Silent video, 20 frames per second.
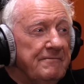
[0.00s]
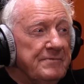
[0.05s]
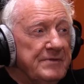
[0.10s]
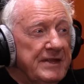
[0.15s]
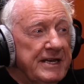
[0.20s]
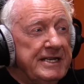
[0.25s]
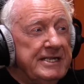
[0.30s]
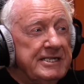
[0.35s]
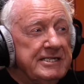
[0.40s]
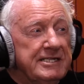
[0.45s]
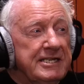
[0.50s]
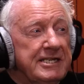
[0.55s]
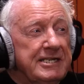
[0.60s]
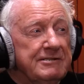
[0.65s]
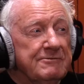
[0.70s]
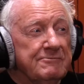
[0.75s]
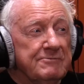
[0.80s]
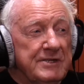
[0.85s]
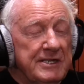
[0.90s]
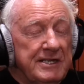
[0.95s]
These
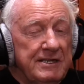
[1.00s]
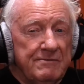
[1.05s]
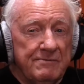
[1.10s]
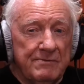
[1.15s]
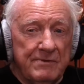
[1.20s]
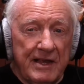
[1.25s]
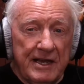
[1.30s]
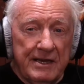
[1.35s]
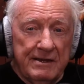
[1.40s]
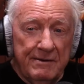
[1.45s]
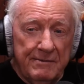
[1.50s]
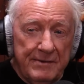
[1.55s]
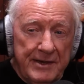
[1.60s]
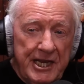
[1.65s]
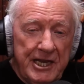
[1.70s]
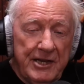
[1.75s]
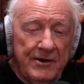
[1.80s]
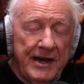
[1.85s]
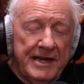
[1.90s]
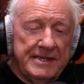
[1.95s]

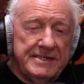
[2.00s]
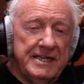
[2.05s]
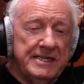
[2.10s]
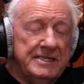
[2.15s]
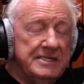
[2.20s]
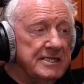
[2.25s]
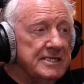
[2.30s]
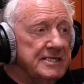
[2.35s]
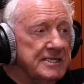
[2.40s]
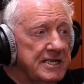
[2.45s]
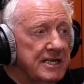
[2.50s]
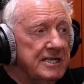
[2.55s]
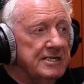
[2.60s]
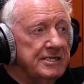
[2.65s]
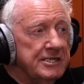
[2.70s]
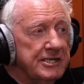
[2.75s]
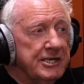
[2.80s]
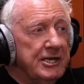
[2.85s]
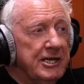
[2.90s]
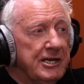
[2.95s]
amino acids that
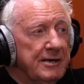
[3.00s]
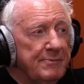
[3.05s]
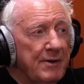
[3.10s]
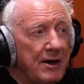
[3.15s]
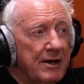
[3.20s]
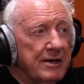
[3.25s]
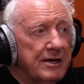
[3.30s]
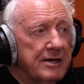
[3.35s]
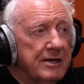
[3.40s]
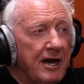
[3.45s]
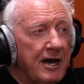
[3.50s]
turned carp on,